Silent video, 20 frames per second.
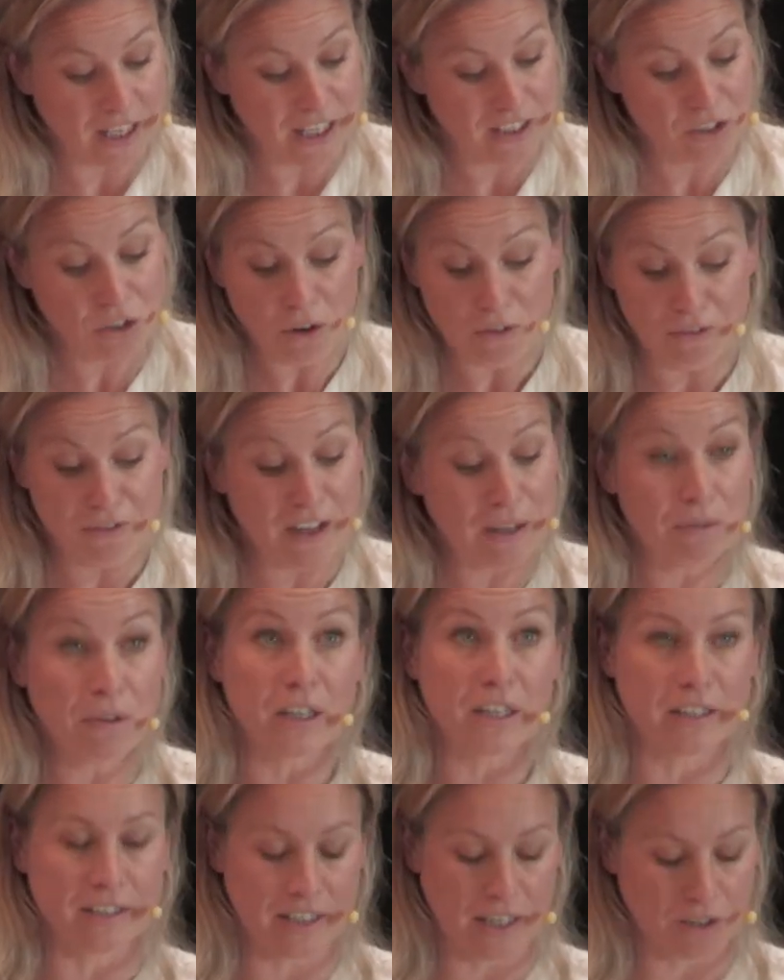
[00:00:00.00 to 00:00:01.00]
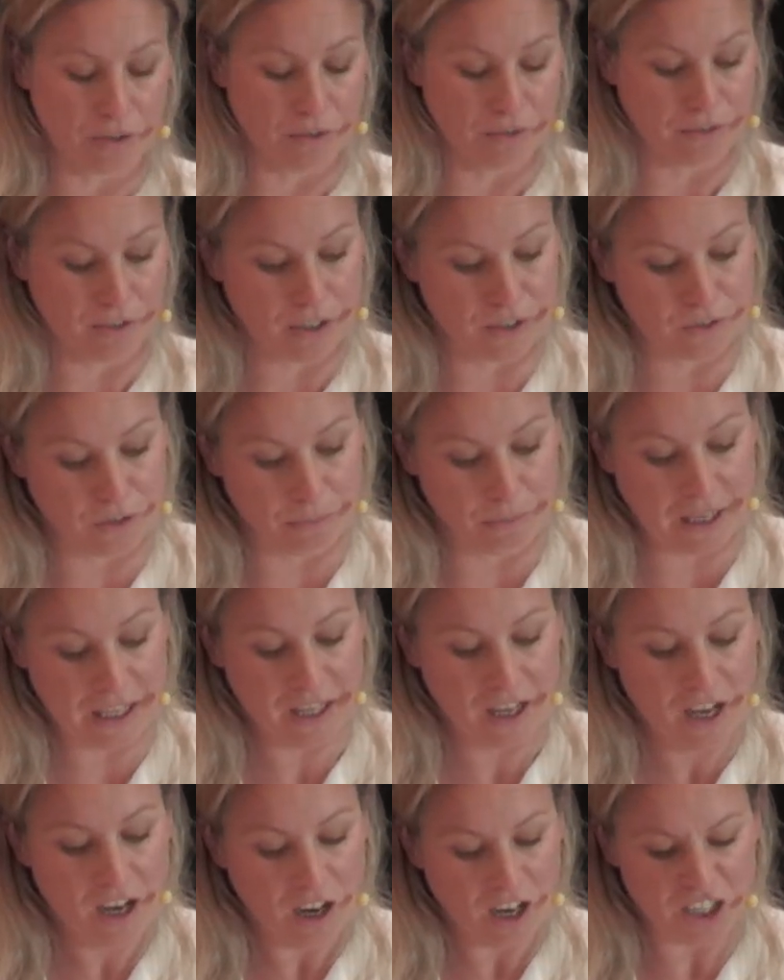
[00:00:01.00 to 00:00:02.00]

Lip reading: It's not felt like a sacrifice for me.